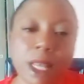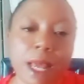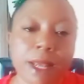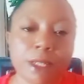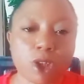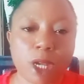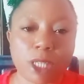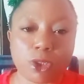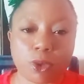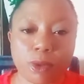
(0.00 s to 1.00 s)
and
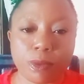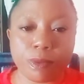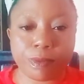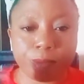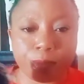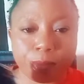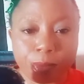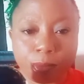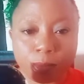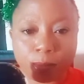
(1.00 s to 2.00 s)
attraction.
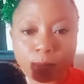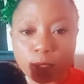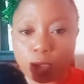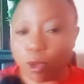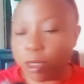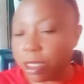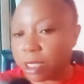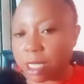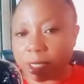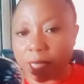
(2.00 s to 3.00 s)

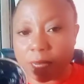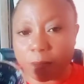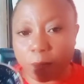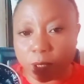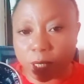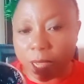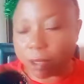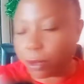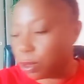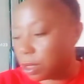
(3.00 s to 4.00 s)
Unisex. Anybody can use